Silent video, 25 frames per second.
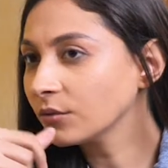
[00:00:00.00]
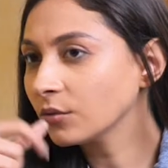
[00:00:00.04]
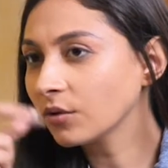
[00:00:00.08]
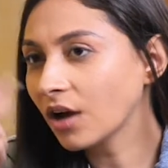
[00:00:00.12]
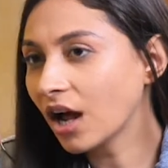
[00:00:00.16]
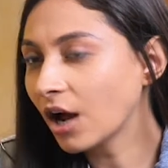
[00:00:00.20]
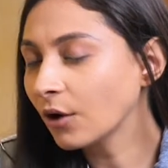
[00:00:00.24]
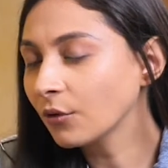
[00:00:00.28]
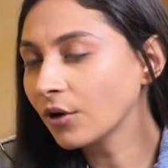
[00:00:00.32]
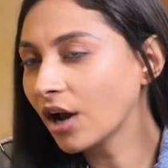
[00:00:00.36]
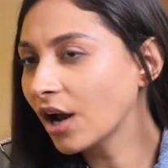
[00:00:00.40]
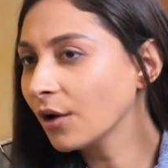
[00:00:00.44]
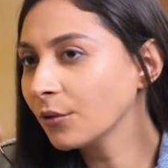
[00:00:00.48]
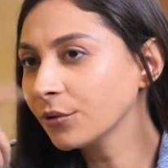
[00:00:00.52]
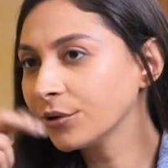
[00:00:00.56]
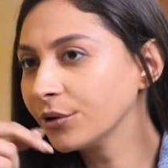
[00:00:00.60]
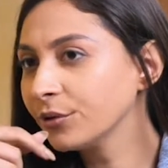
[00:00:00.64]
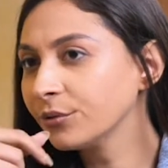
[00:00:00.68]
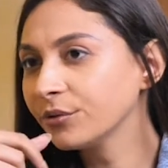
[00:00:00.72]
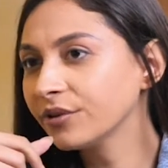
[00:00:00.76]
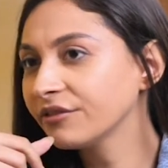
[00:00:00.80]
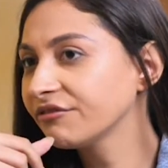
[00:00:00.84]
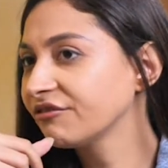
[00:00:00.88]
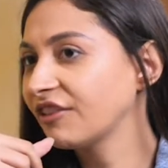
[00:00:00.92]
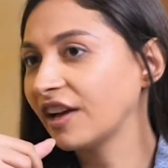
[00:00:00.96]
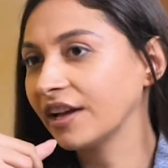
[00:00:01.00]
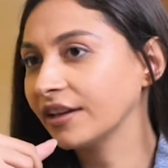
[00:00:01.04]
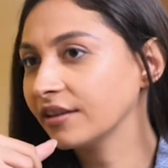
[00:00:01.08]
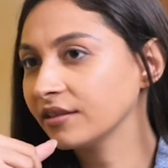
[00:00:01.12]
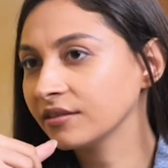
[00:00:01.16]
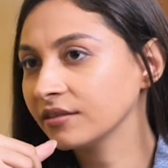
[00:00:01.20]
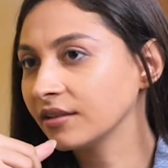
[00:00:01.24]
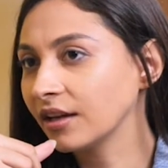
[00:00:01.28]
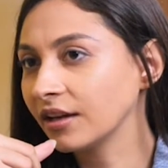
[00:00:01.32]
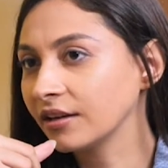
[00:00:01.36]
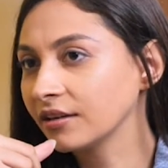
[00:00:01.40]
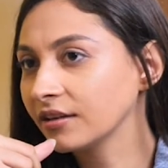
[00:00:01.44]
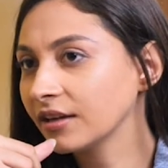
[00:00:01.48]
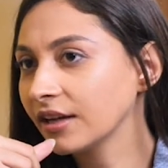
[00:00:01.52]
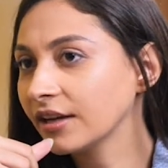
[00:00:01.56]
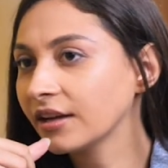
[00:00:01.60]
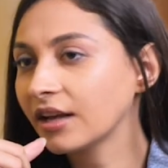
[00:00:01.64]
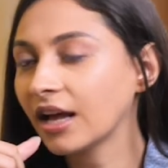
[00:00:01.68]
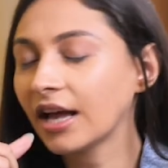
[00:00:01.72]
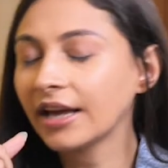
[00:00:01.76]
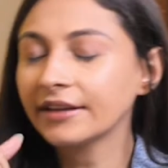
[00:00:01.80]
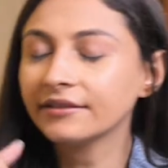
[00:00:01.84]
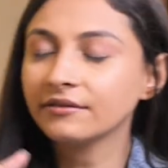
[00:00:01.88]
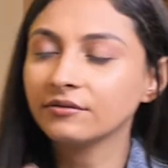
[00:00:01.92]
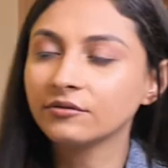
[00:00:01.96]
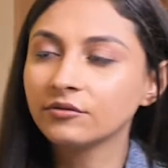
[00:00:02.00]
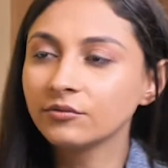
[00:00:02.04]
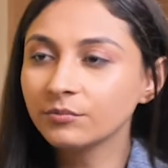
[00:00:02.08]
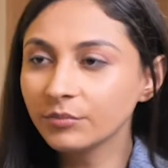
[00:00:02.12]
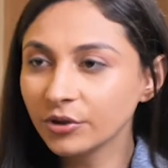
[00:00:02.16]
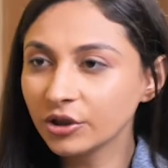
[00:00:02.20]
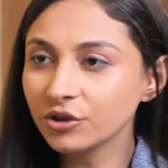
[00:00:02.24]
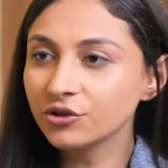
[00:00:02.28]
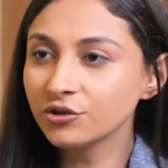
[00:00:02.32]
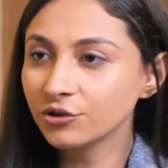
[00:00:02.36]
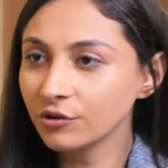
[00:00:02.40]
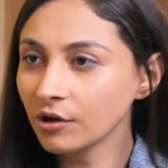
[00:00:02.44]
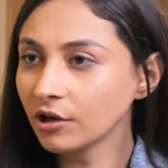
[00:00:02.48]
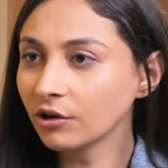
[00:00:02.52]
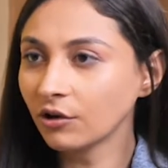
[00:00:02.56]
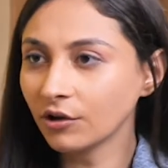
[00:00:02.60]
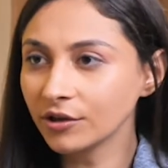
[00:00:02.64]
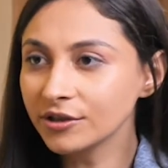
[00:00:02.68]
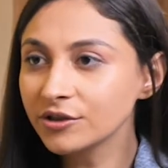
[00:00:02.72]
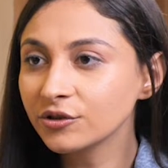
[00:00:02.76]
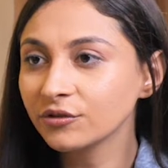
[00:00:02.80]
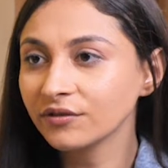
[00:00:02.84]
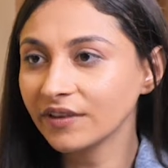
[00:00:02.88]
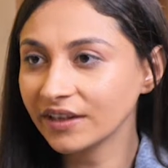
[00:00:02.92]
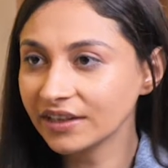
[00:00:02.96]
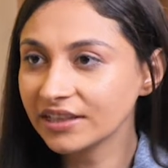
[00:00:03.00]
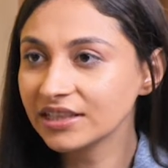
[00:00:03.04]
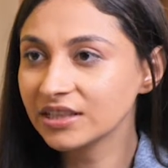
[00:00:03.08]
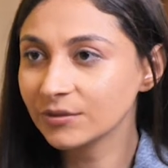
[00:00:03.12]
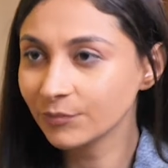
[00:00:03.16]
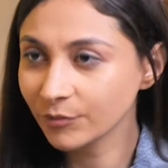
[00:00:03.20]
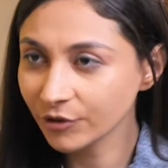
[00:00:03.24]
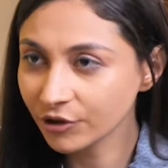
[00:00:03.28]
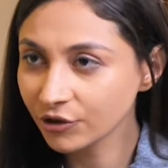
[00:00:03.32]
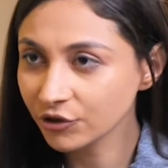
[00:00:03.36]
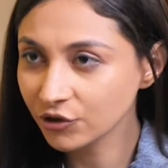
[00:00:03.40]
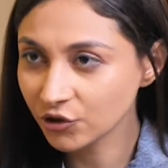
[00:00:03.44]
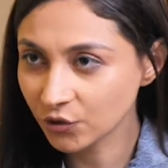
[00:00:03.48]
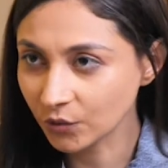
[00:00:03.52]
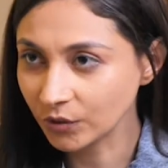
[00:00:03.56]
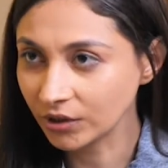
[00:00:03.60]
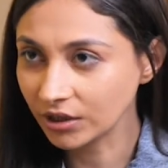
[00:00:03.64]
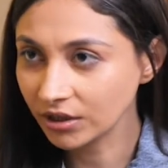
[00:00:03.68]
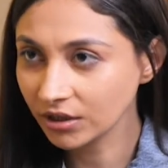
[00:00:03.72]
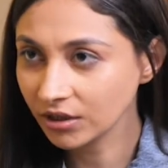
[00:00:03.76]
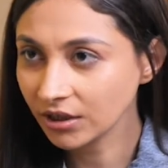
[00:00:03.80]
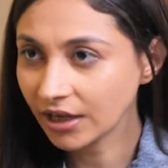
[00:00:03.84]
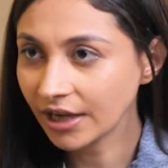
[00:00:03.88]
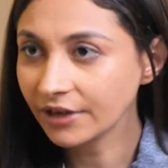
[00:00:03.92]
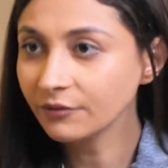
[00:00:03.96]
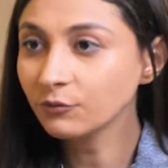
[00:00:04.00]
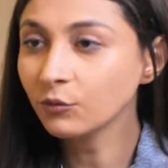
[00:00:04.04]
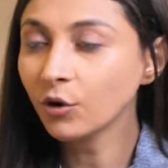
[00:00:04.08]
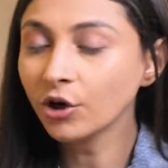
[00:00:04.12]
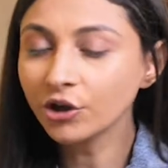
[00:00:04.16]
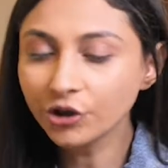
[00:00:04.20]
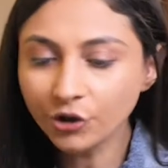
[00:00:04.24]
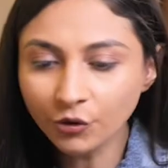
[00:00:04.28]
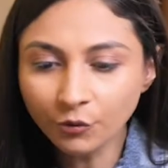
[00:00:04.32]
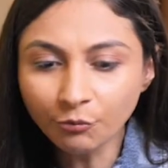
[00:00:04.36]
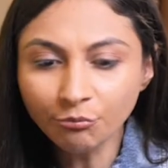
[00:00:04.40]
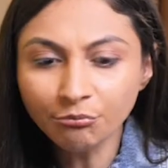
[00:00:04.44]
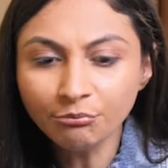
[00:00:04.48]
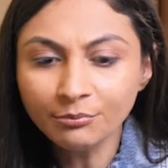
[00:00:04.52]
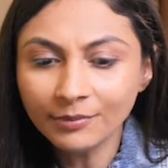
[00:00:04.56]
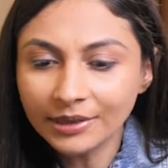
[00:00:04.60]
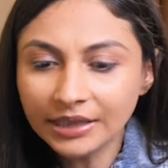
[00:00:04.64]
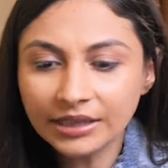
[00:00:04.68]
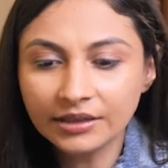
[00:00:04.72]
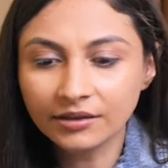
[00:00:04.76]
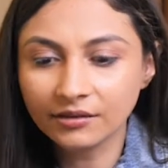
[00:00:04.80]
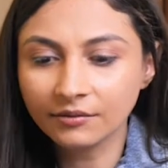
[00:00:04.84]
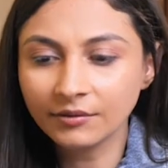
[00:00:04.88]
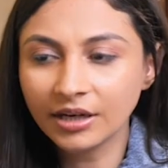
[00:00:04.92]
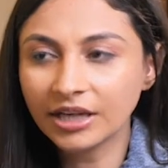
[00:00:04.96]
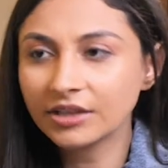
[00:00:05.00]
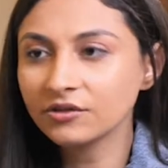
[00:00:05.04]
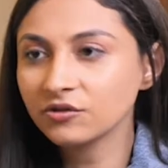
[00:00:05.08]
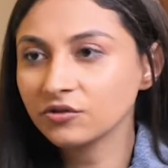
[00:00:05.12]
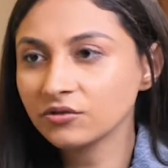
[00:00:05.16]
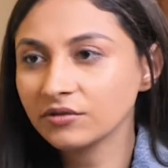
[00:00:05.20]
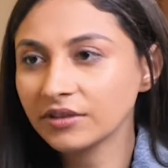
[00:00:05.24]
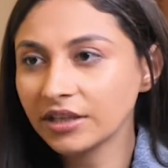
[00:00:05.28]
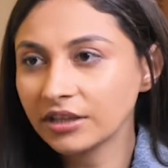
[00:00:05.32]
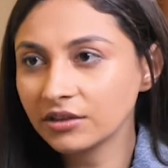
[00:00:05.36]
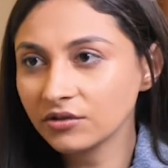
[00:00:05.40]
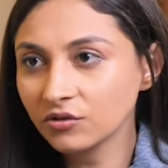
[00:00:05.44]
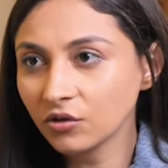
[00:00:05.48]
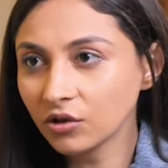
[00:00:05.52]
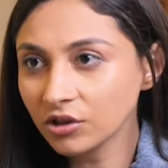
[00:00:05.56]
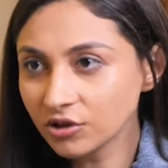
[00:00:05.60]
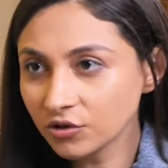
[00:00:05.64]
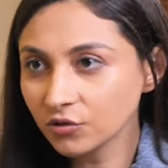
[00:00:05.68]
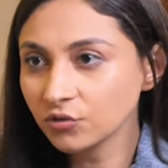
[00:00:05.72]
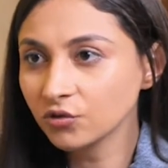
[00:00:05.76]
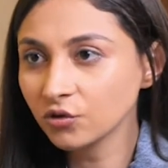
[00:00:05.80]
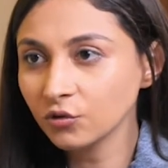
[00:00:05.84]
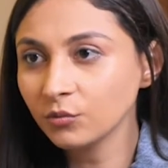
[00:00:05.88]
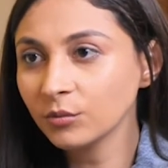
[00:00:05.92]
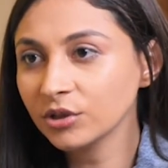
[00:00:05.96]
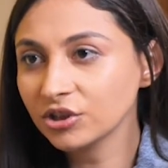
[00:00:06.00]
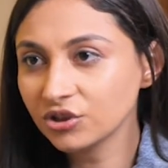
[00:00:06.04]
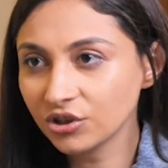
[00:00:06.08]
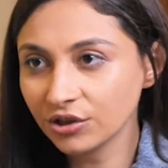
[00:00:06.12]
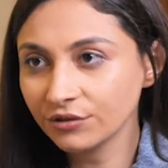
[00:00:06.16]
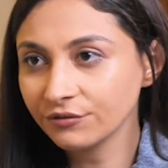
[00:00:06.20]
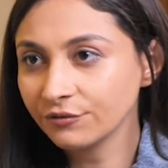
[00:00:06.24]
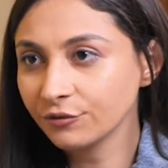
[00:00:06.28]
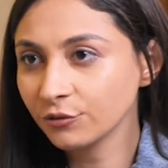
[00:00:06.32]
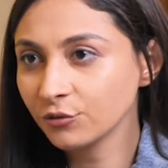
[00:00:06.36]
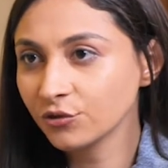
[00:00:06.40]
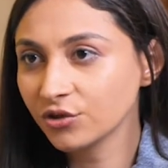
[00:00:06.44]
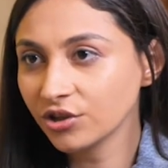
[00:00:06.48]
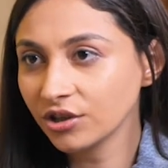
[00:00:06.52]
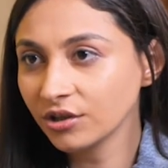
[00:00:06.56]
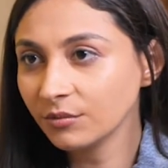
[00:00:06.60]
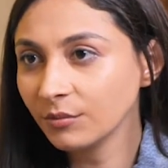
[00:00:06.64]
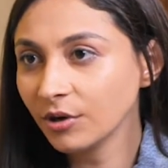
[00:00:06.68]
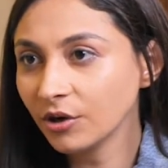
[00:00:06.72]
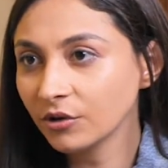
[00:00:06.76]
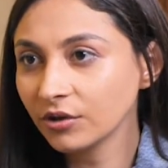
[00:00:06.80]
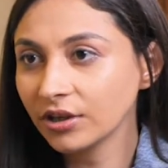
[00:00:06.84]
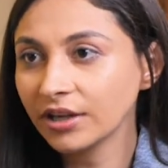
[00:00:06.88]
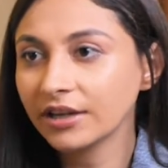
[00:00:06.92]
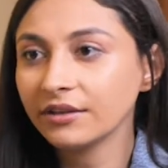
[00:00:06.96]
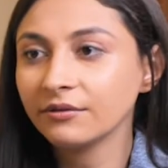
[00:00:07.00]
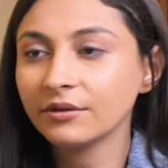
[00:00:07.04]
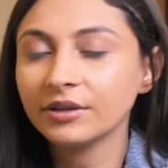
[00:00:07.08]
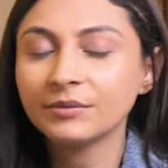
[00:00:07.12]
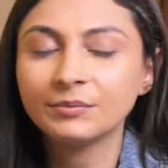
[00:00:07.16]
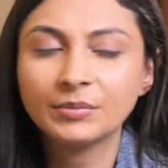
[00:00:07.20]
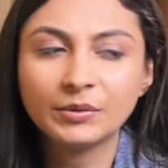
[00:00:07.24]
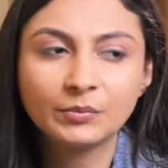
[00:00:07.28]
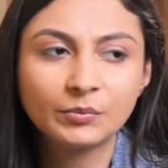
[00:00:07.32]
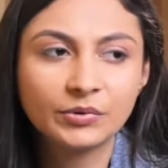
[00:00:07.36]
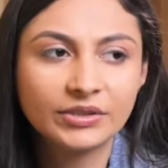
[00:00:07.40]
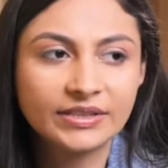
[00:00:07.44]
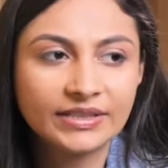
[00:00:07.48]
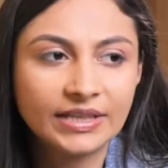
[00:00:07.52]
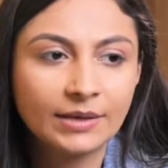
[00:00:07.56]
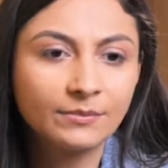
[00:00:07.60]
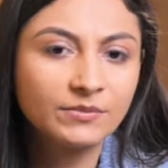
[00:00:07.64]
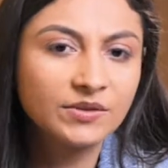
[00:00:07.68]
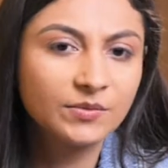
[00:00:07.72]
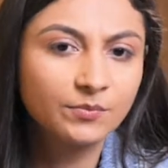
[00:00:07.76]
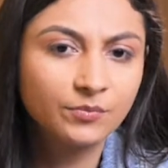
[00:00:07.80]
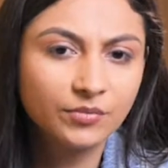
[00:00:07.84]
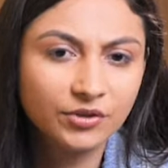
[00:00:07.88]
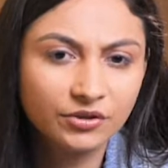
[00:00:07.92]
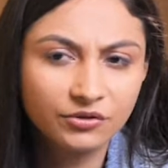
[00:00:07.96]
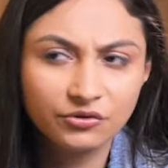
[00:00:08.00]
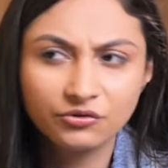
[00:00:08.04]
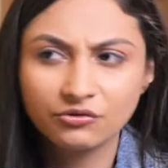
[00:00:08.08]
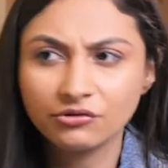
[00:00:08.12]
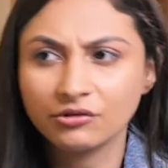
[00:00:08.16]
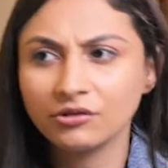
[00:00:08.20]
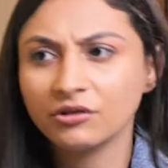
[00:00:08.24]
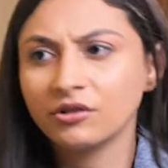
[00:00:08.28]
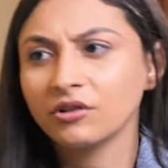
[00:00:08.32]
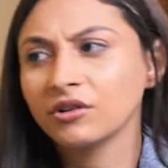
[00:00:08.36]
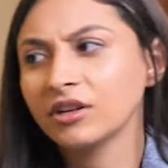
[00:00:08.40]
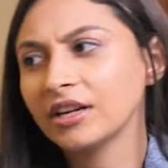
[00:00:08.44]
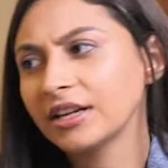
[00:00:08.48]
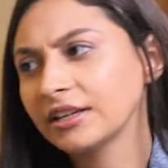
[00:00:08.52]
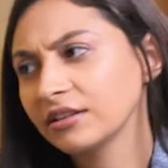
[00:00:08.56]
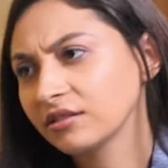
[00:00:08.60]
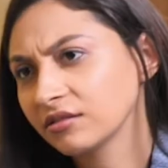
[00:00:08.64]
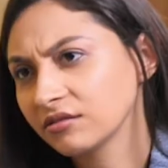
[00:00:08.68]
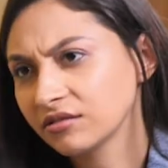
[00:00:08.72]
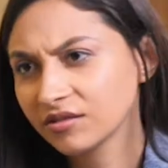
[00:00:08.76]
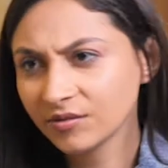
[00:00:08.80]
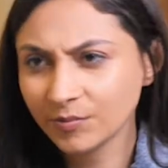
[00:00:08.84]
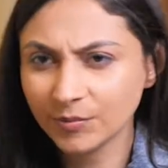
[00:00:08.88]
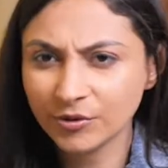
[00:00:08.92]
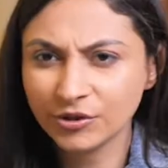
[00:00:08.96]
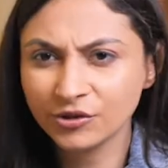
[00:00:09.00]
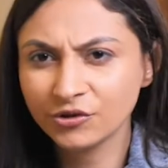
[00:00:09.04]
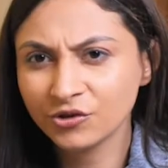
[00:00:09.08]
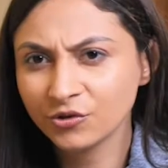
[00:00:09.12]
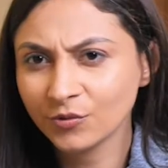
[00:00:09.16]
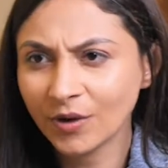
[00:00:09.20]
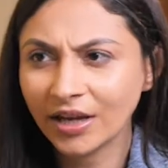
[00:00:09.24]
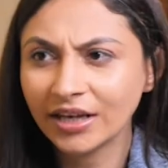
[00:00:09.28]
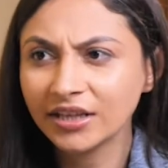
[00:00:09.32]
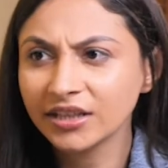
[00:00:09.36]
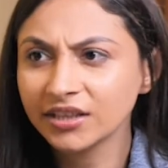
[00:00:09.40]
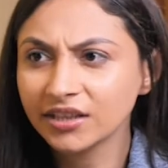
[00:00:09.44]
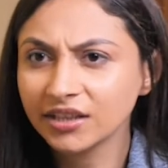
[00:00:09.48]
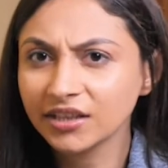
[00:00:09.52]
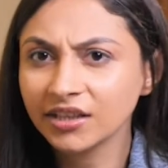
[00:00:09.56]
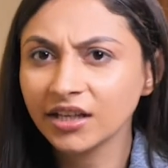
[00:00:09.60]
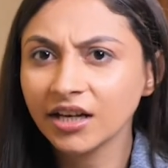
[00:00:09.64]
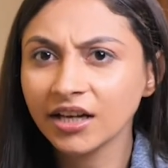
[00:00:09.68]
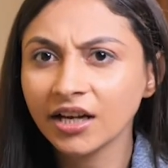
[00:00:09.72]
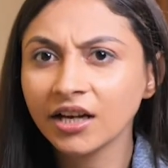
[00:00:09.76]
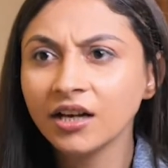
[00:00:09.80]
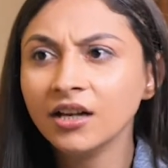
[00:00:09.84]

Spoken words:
How do you define that? Because you are also very spiritual. And what do you mean? Like, there is also so much confusion about when people say I'm spiritual or the spirituality.